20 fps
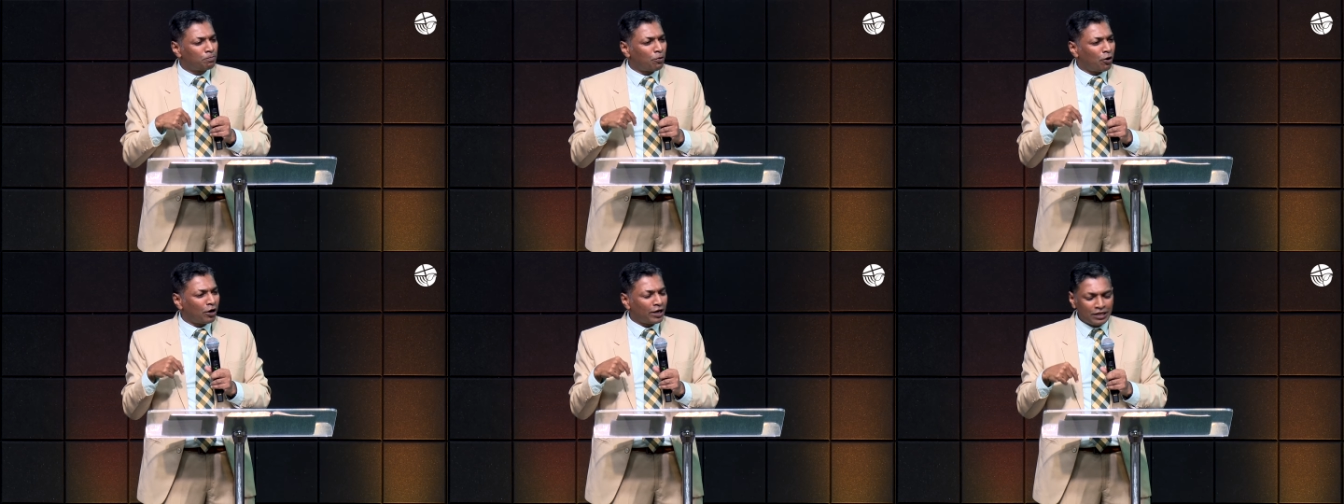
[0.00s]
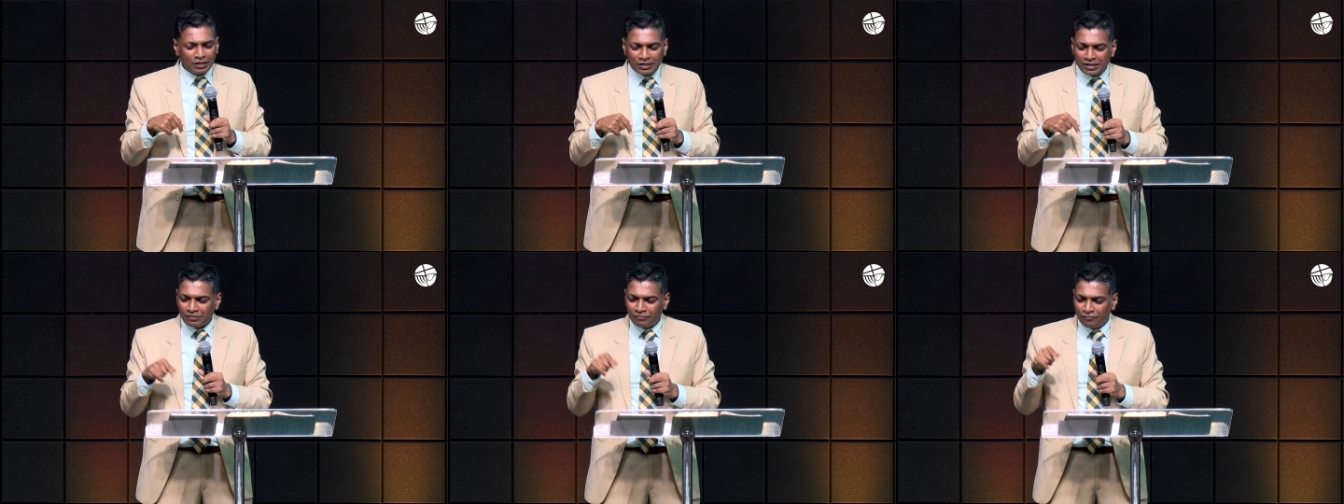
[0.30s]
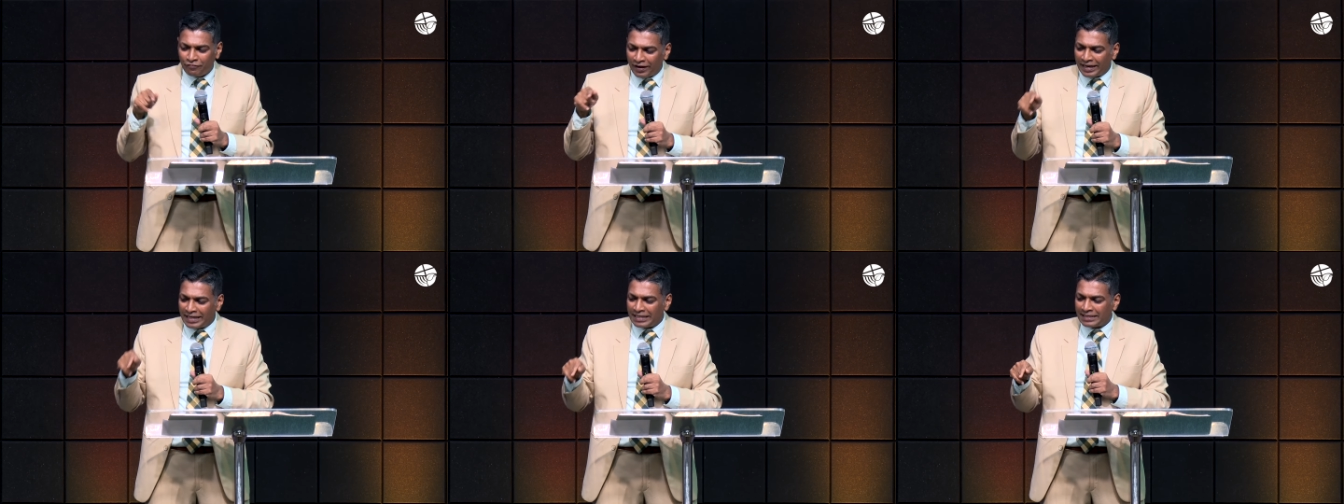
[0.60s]
point in
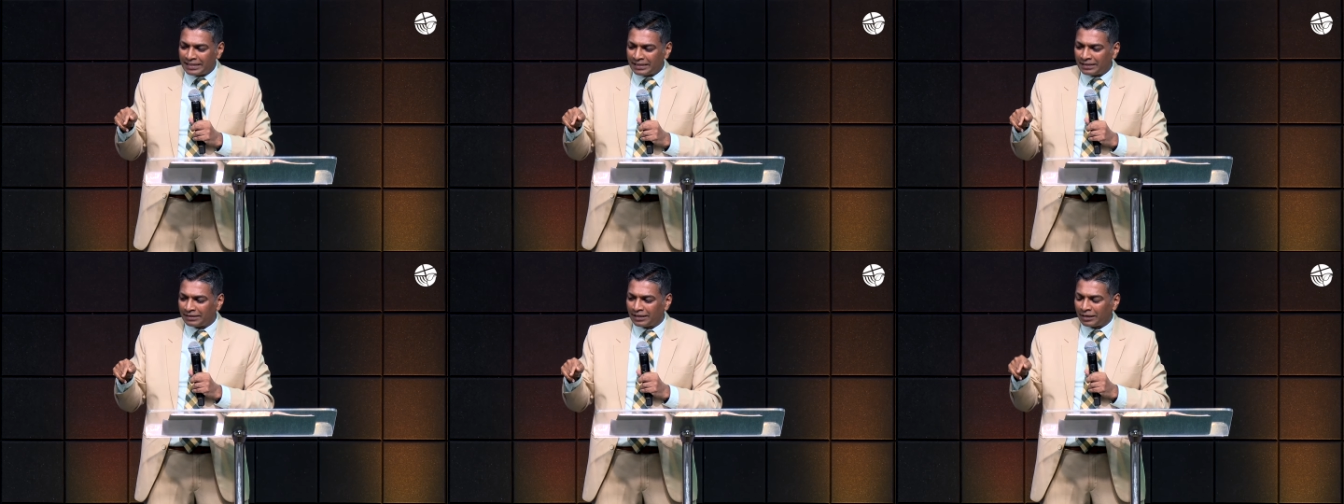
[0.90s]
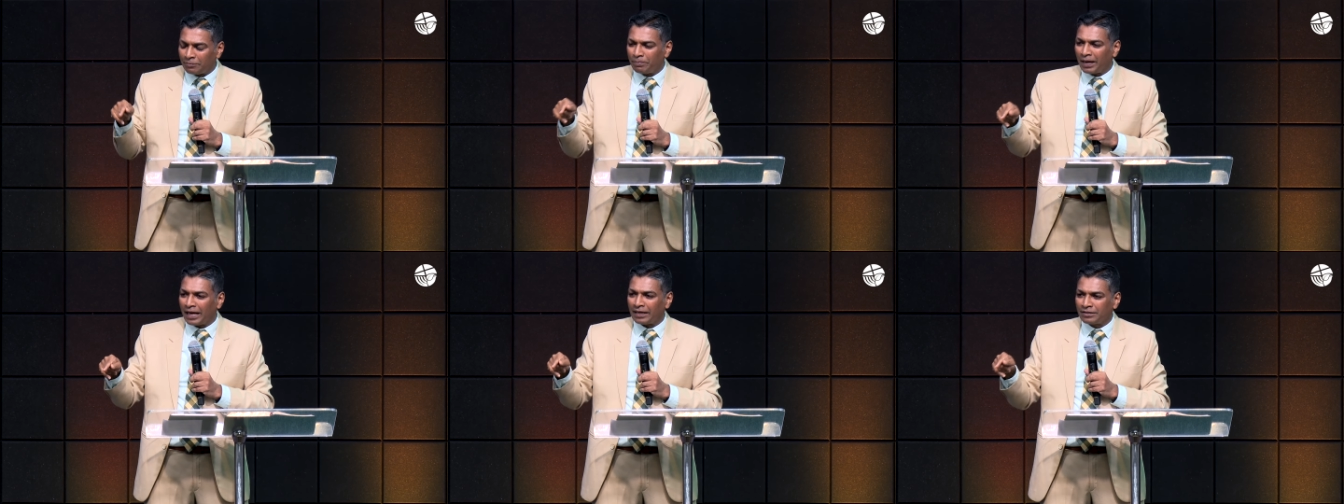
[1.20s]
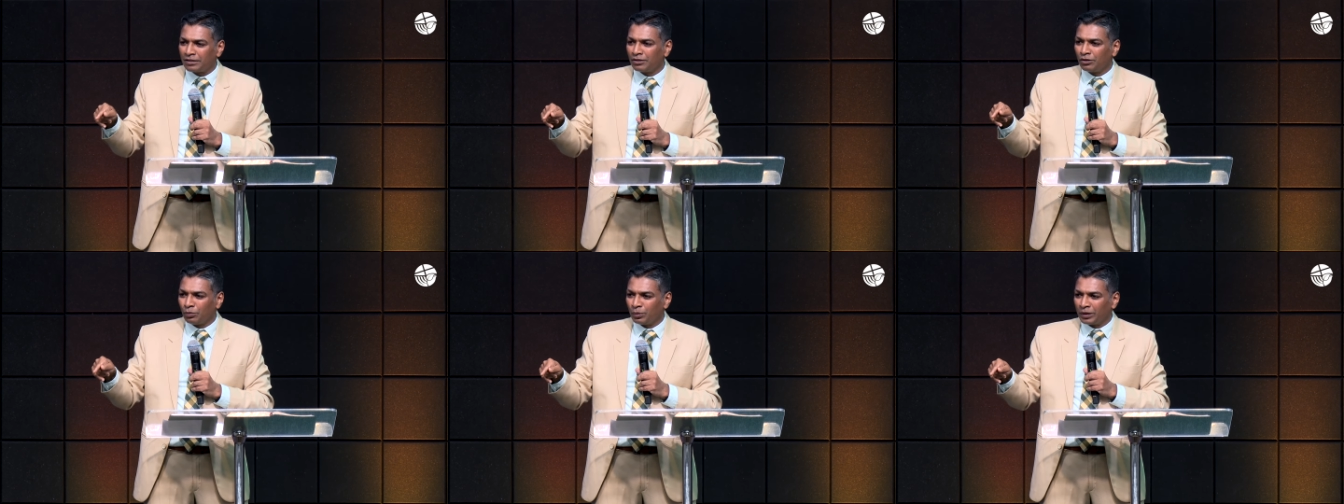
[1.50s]
fighting that
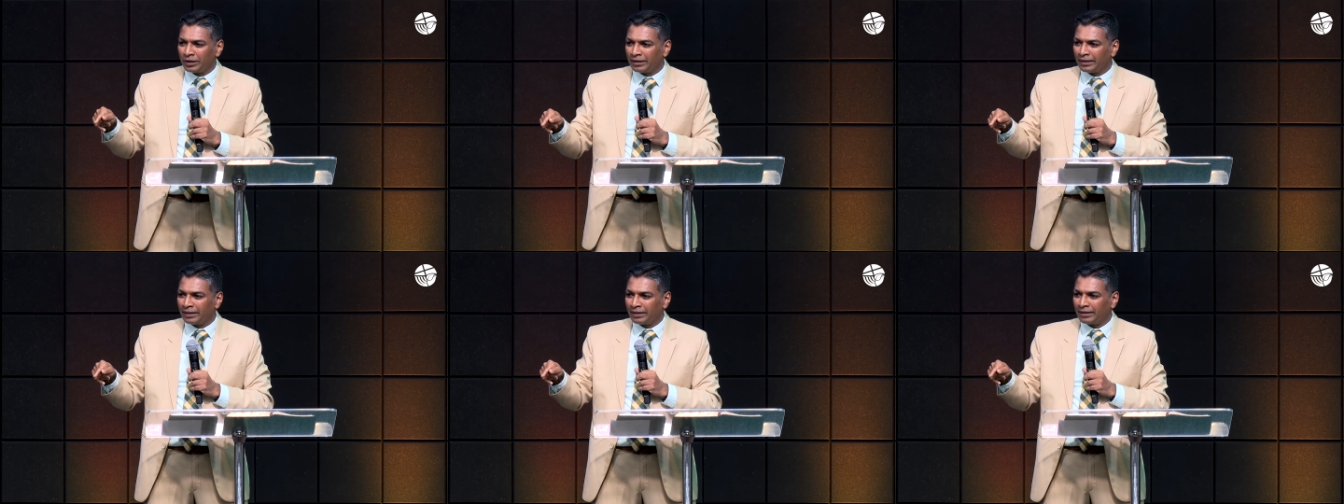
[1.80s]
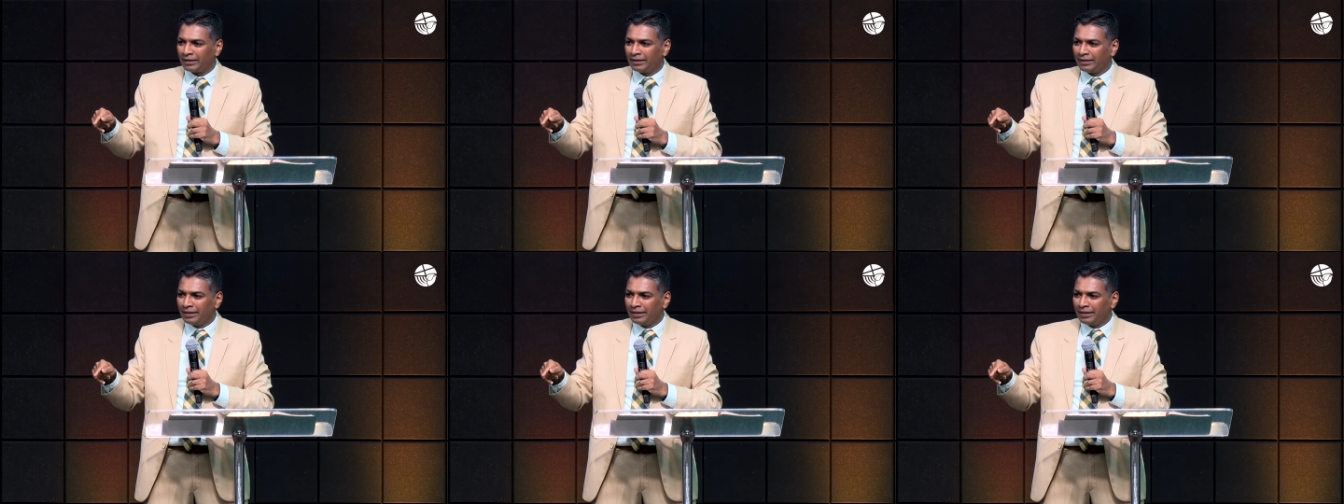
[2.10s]
battle over there.